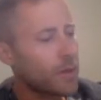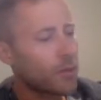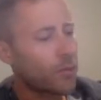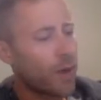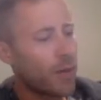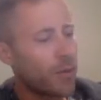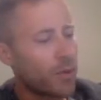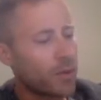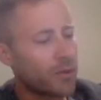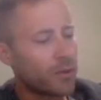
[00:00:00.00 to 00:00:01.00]

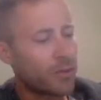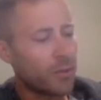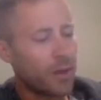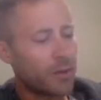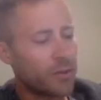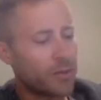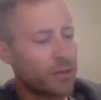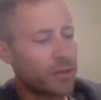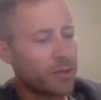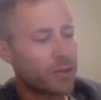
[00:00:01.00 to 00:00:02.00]
rightward is the positive
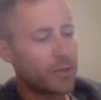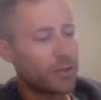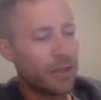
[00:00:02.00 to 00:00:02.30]
direction,